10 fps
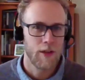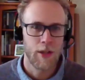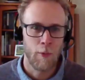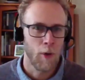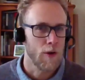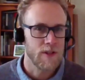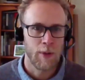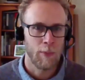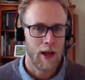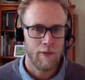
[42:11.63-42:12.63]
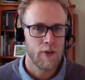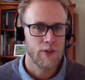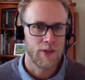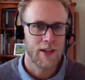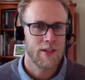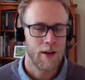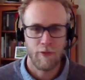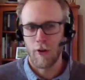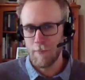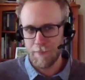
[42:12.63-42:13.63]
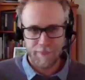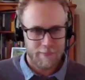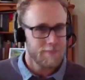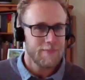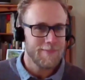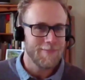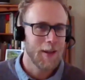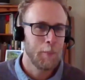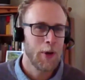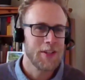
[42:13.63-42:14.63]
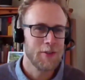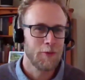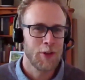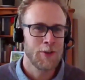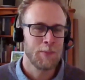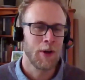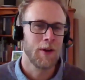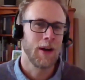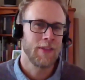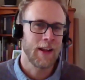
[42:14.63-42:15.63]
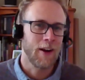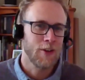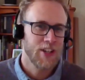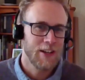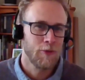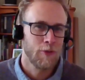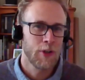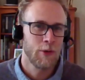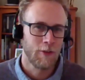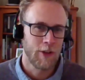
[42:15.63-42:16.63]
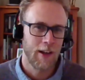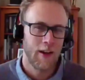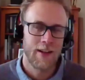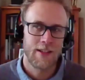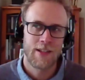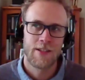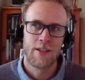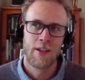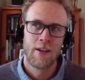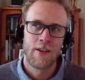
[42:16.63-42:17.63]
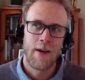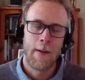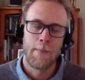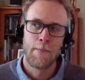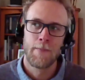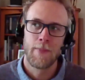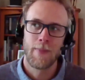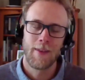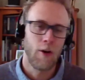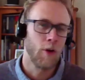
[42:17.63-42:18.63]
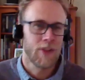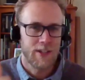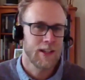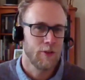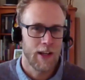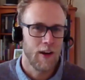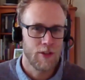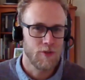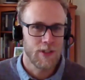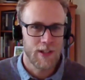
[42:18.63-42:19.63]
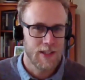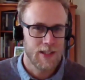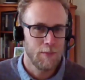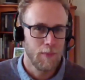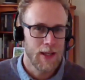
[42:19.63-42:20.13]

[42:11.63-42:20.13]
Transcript: Lots of people have views on this. I've got personal views, but I think our general view at Green Alliance is obviously green hydrogen is